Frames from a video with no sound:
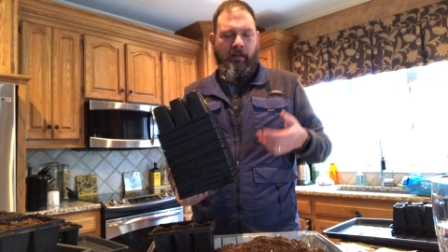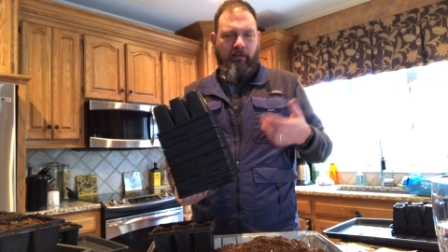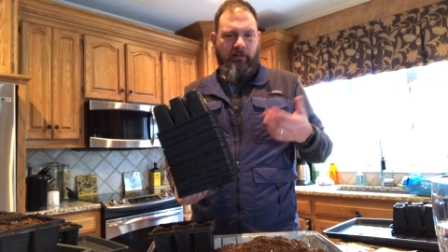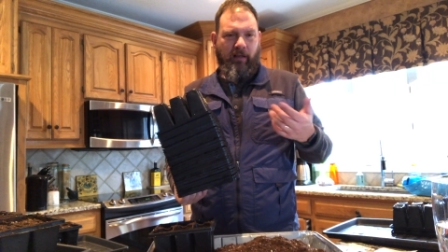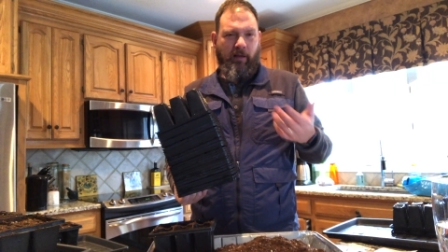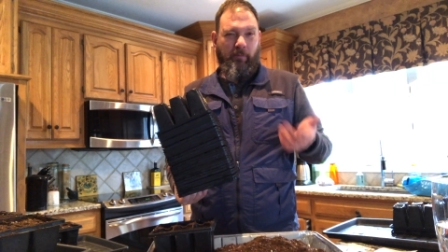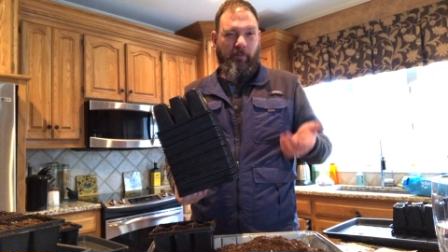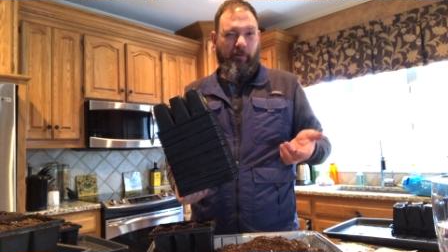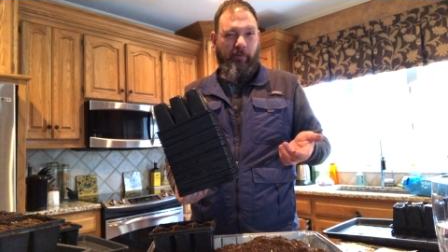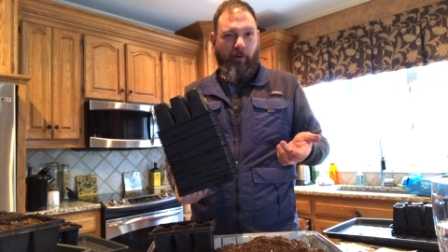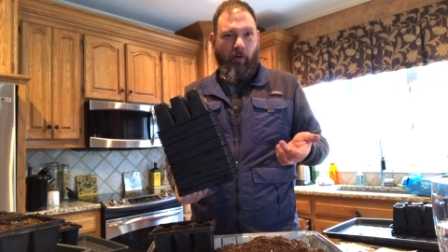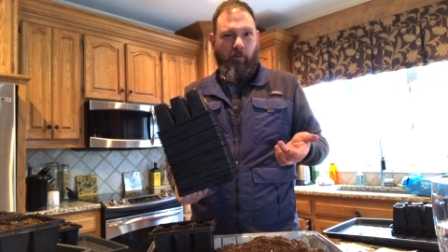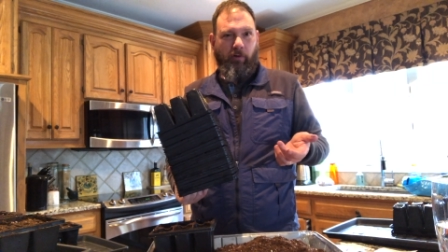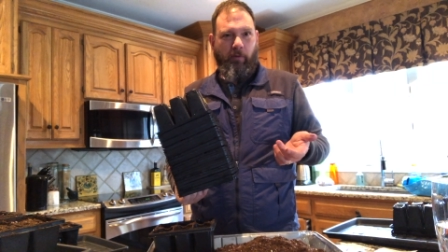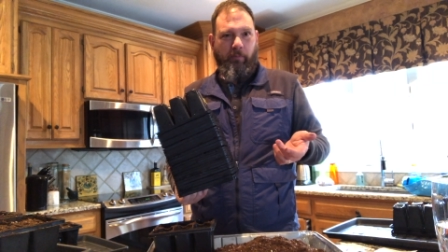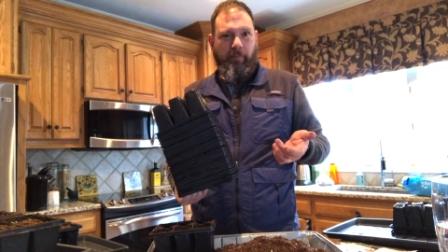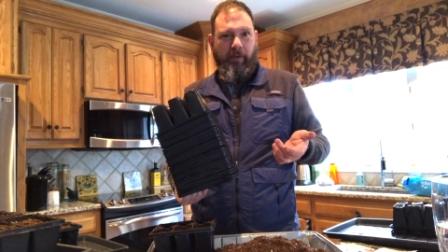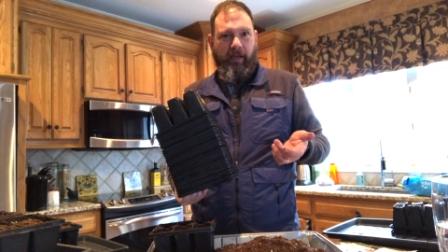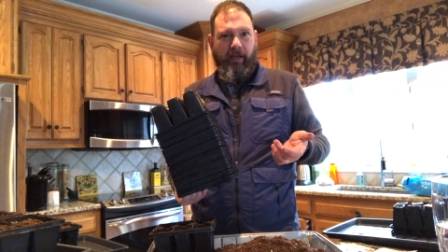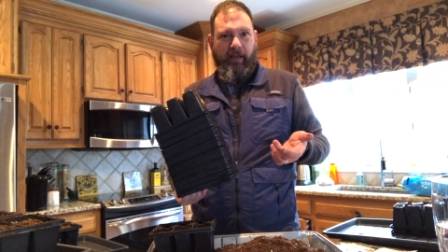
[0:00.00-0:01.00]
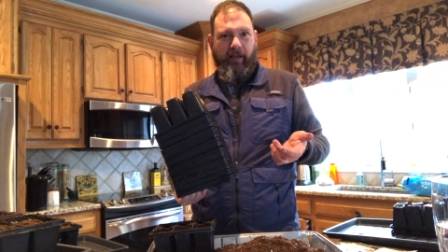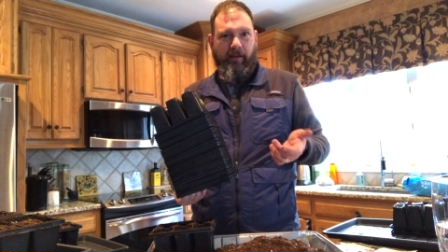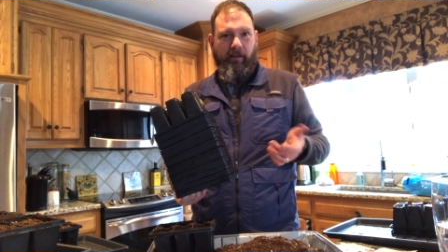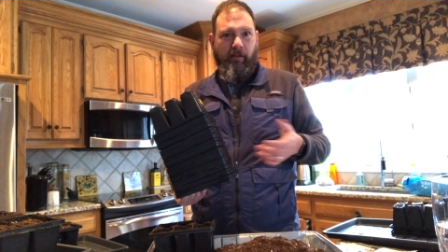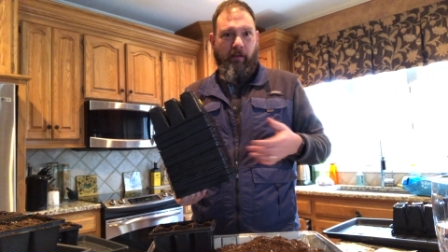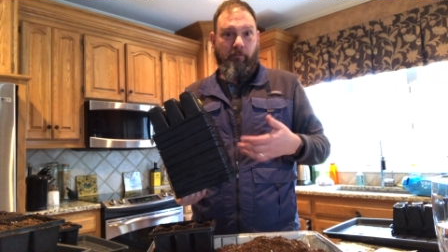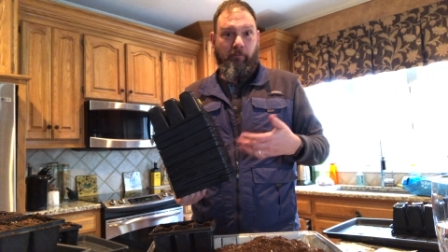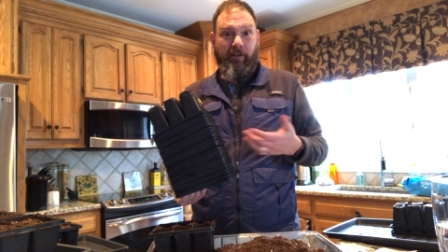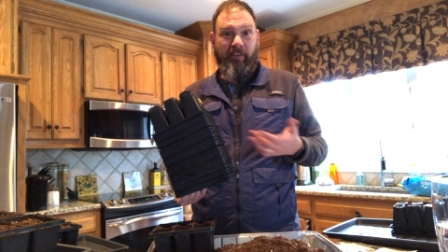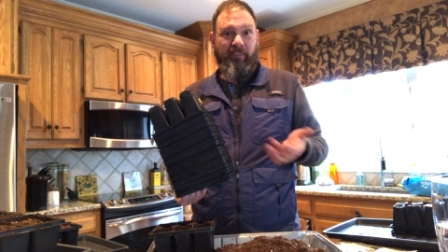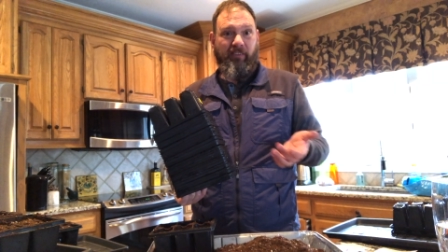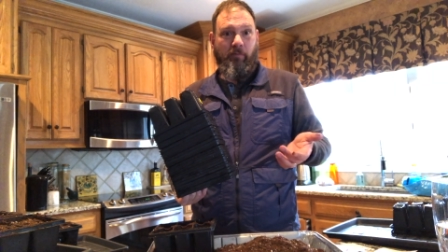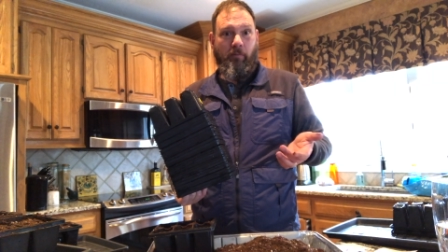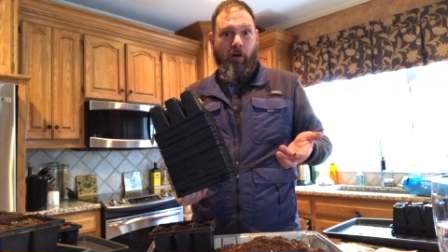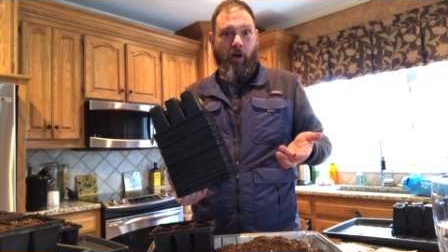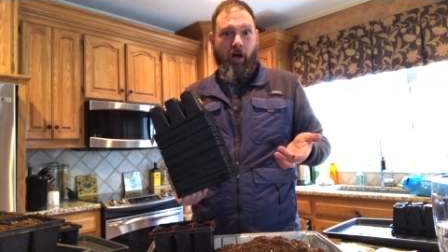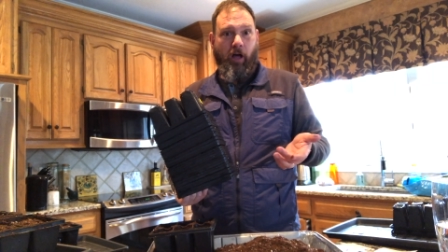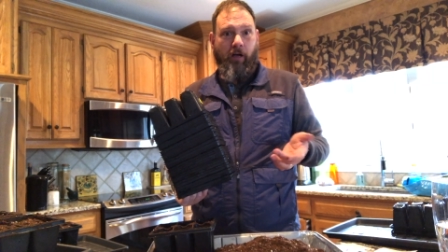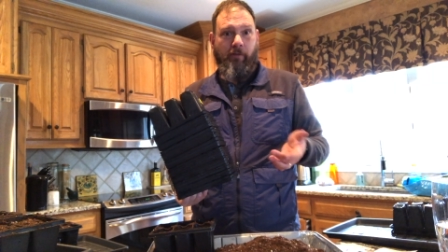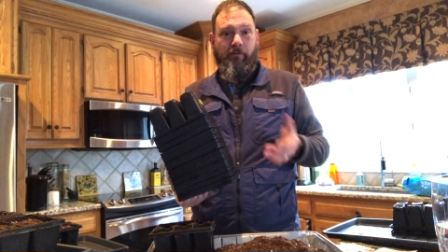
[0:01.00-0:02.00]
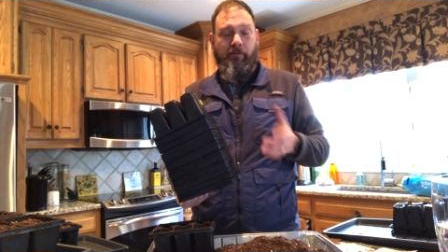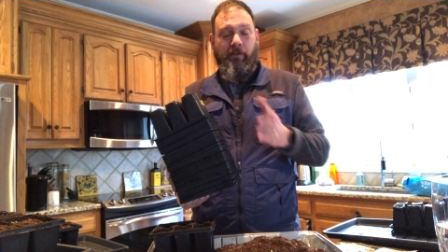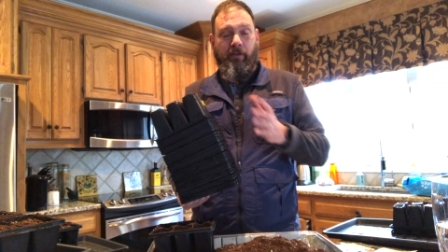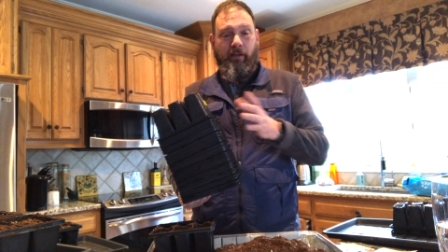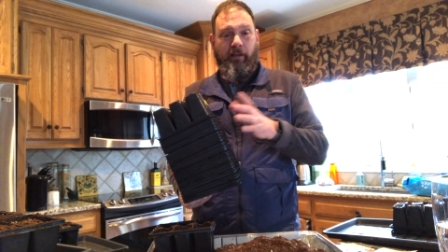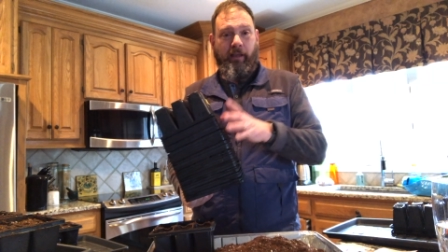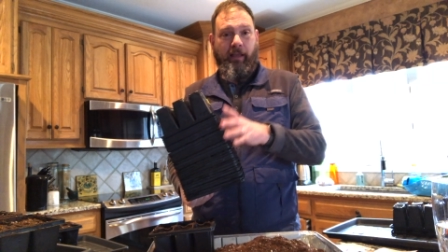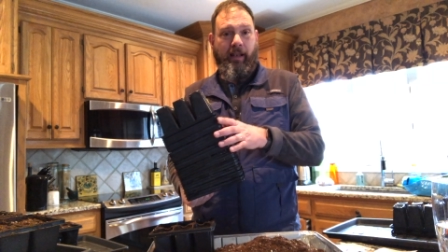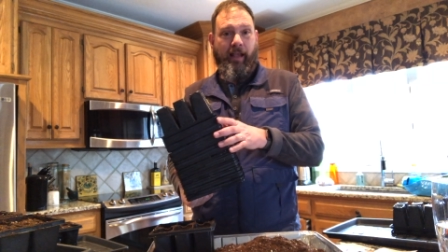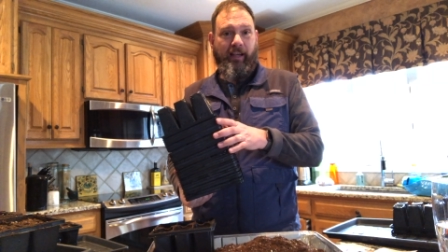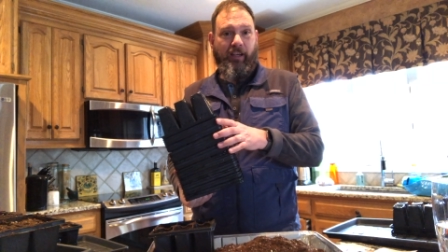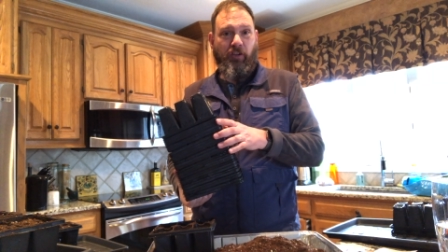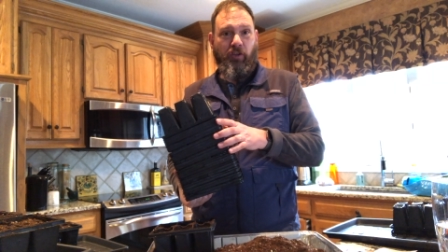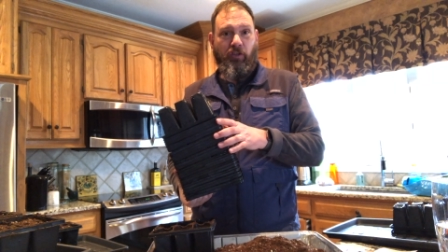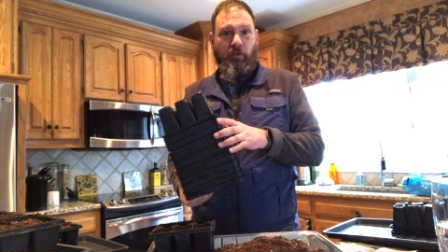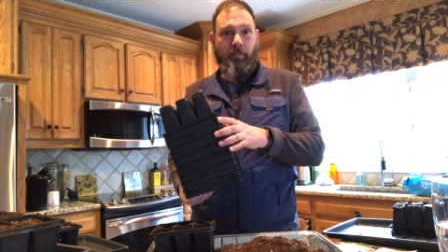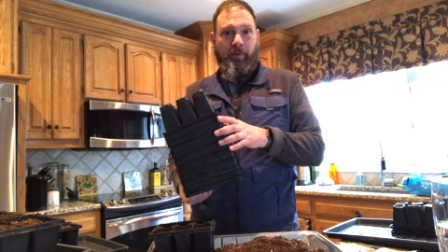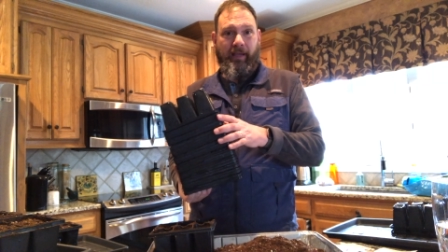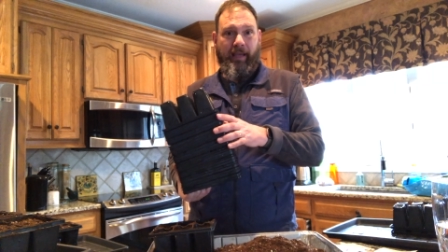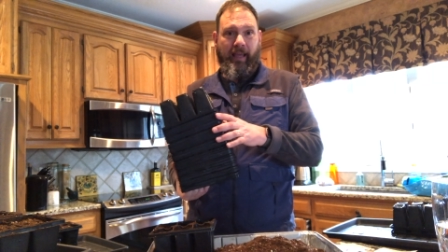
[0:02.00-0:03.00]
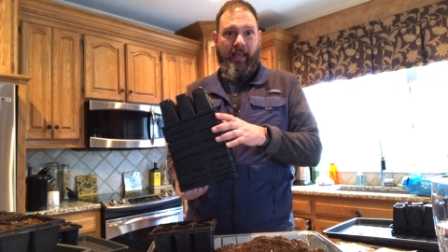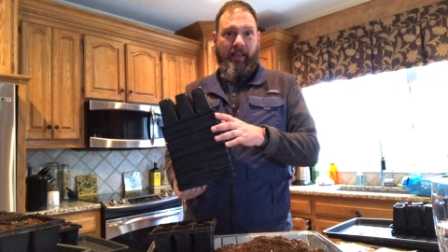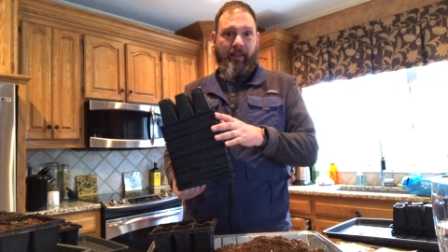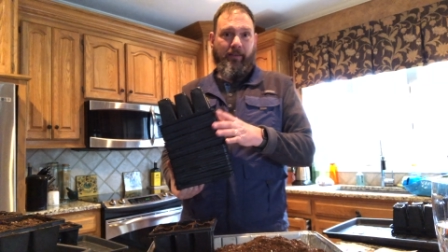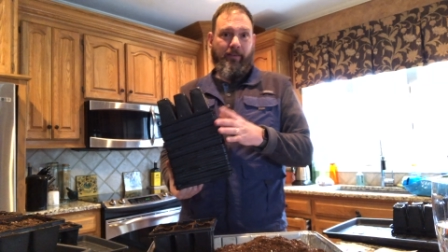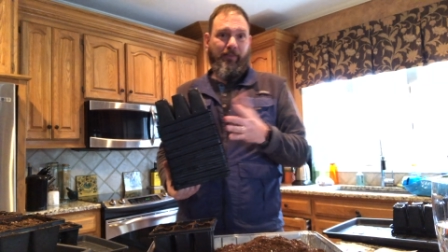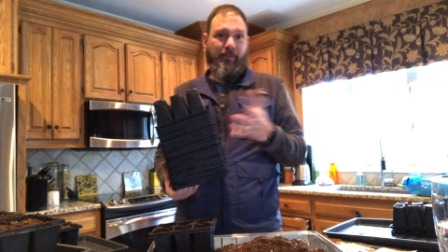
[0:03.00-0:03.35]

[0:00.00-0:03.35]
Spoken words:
let them soak a bit, and then rinse them off, and I can use them again.